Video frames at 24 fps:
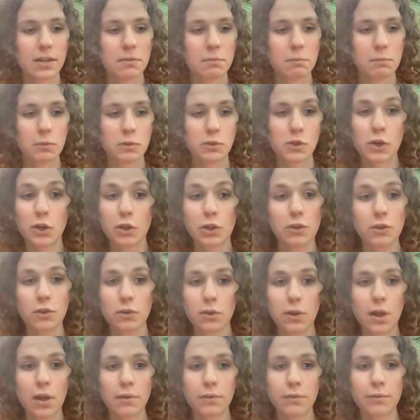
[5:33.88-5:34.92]
took a
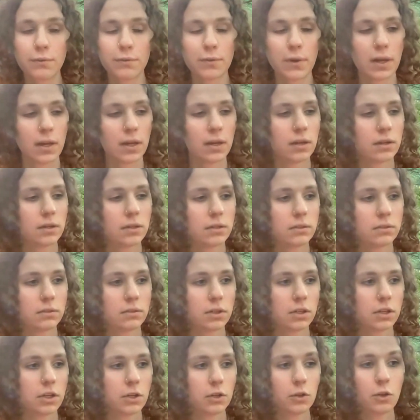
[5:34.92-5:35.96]
lot of
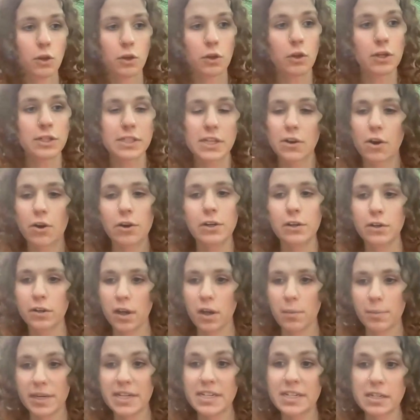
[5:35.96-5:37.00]
looked at art
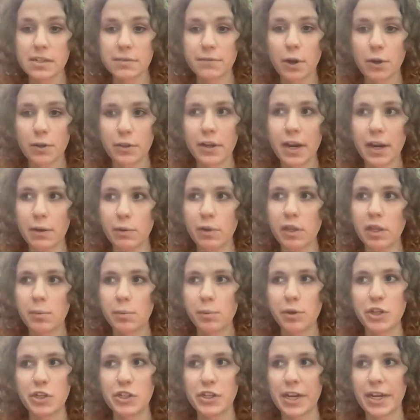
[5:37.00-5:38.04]
pieces of art that I really
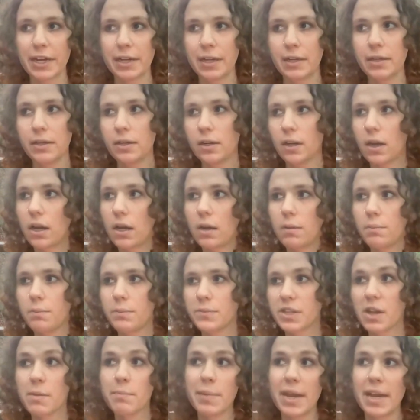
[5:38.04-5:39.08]
appreciated.
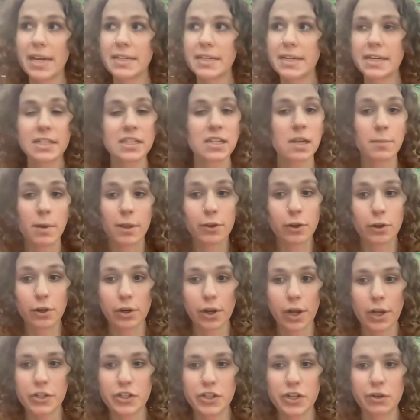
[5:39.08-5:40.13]
Some paintings, some
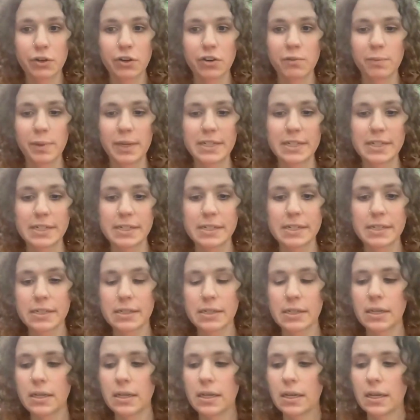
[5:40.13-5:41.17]
other generative pieces.
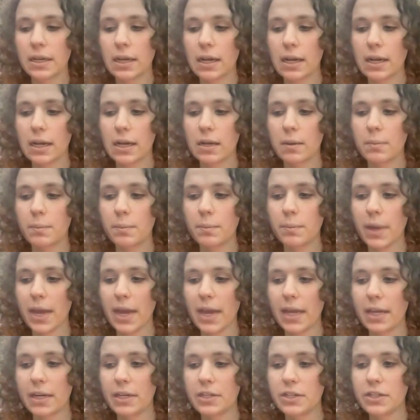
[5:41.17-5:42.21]

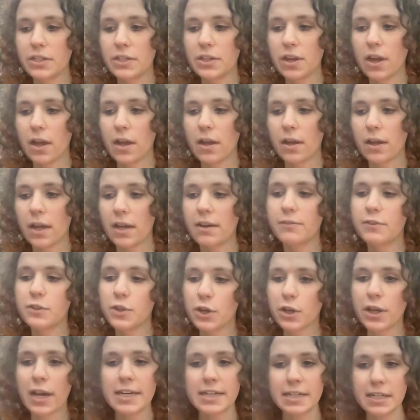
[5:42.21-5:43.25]
And kind of
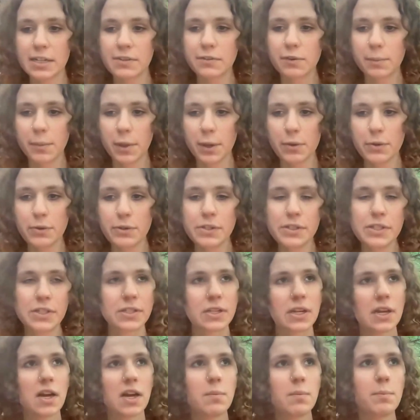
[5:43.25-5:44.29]
took ideas from
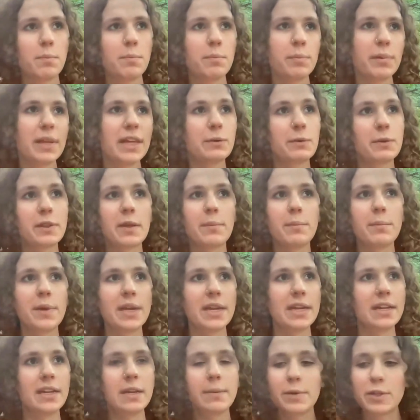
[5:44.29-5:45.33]
those, played with them
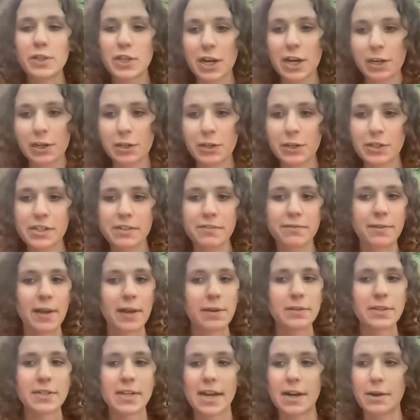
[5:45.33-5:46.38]
in image editors, and
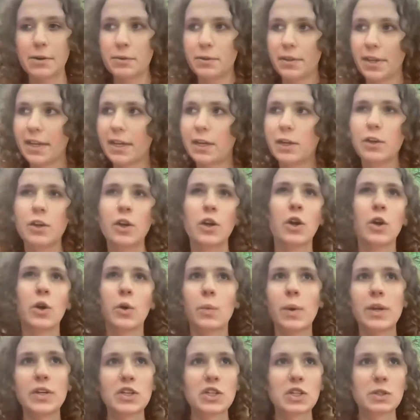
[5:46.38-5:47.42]
found out like
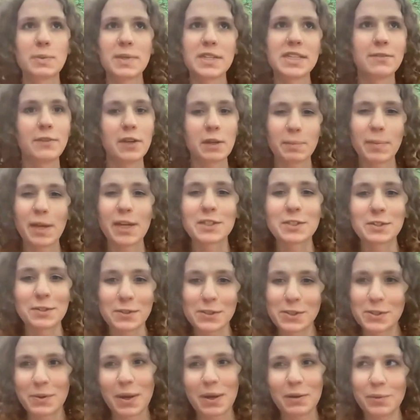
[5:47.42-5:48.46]
which specific
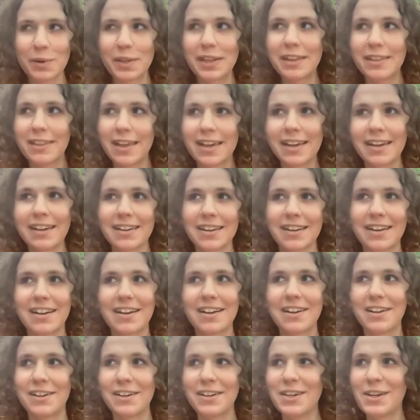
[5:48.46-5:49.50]
pixels do I really think
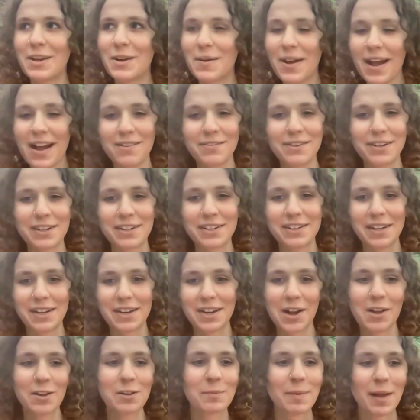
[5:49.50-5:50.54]
have a
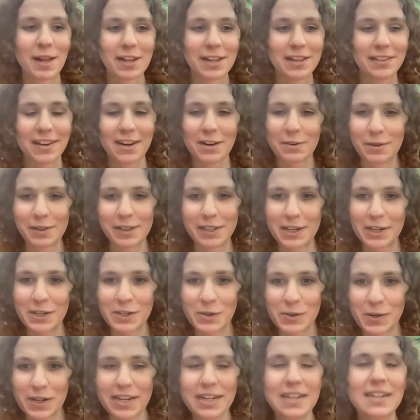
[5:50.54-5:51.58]
color palette that I really
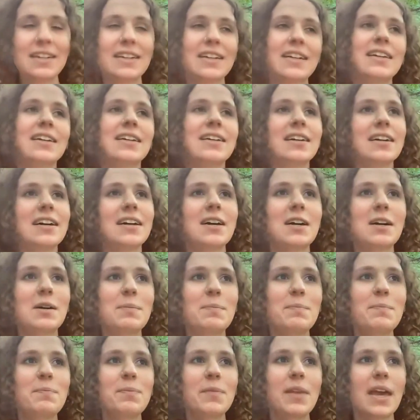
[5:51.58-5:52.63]
enjoy,
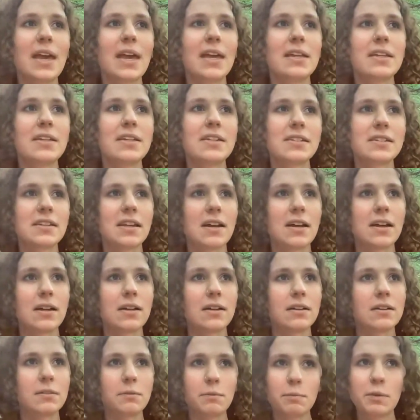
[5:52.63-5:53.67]
and
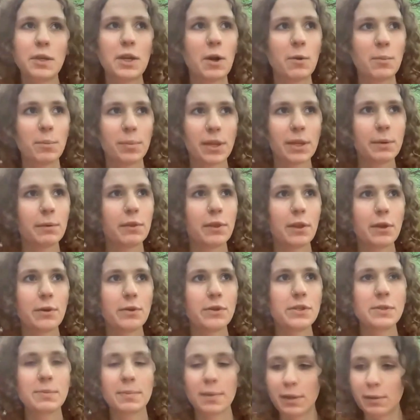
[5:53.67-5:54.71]
played with
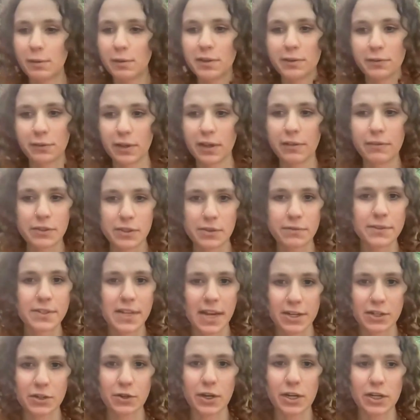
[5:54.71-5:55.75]
those, played with different levels of
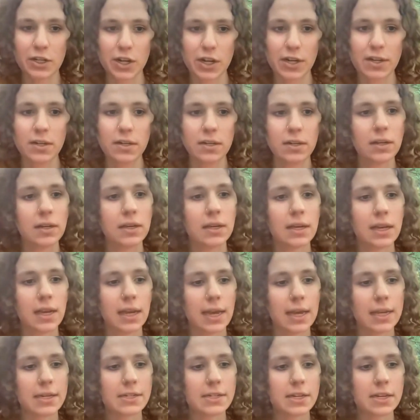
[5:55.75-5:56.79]
saturation,
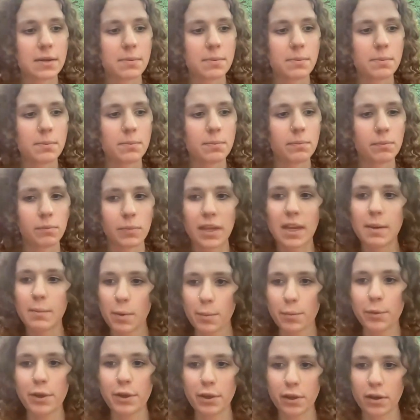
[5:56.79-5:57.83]
and came
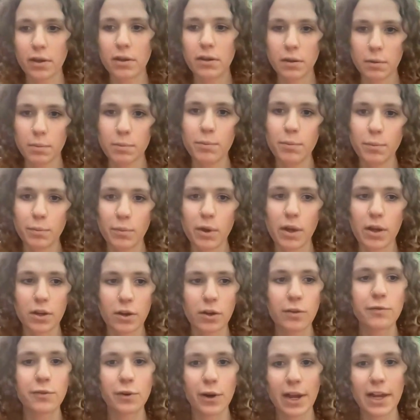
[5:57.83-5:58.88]
up with a
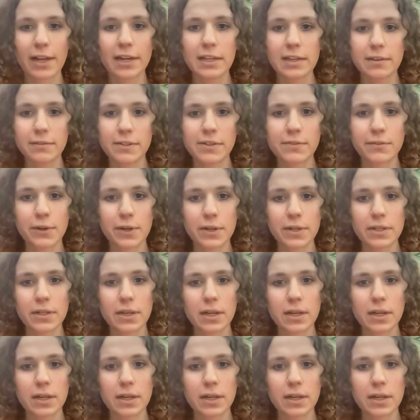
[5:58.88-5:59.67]
good variety of different